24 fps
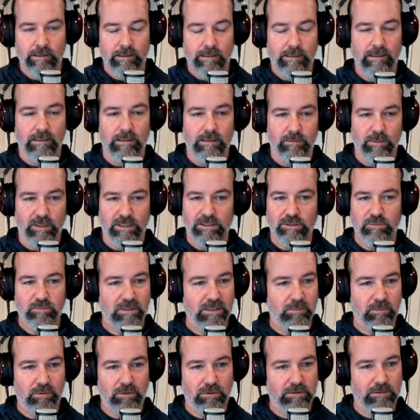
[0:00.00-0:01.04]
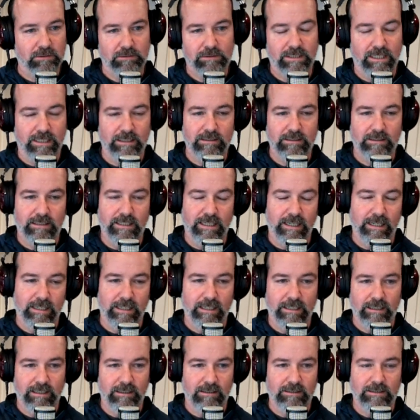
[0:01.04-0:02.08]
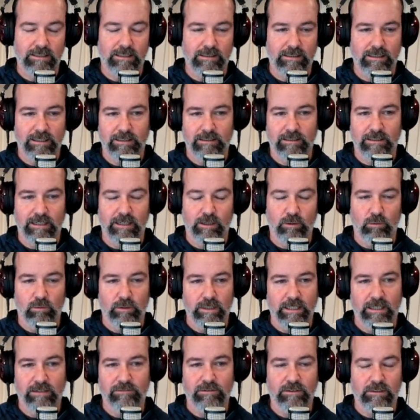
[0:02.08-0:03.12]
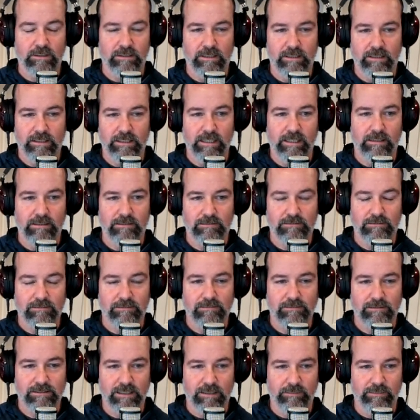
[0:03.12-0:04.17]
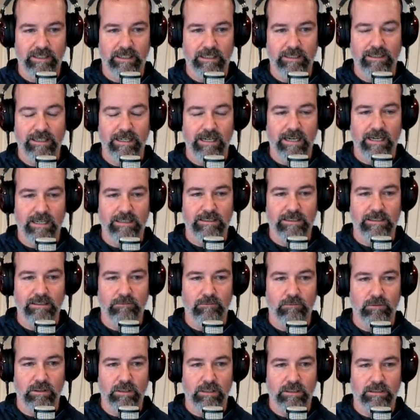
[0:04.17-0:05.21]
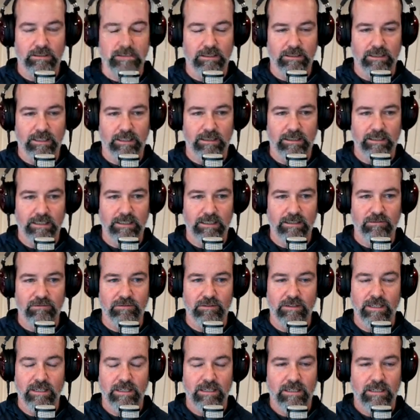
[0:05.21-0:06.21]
you know, a bunch of people 10k here, 10k there, whatever and then they come in, eh, it didn't work and then they leave.